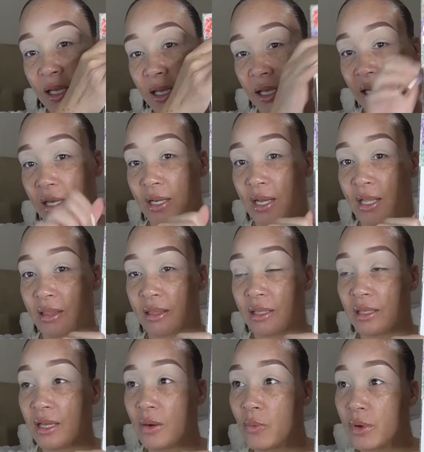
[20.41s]
And I
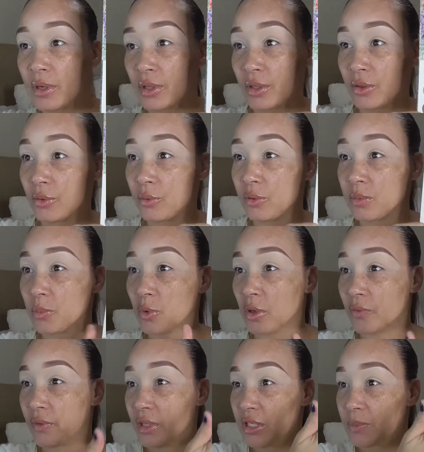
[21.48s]
think I want to use more
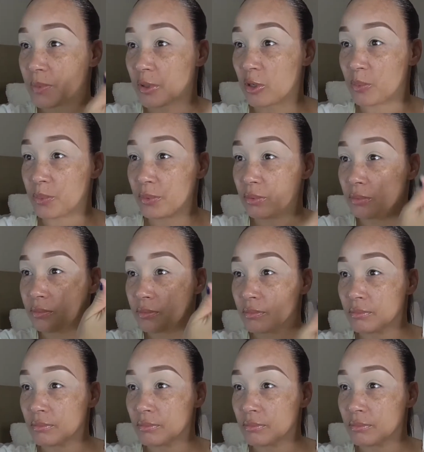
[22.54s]
of these purple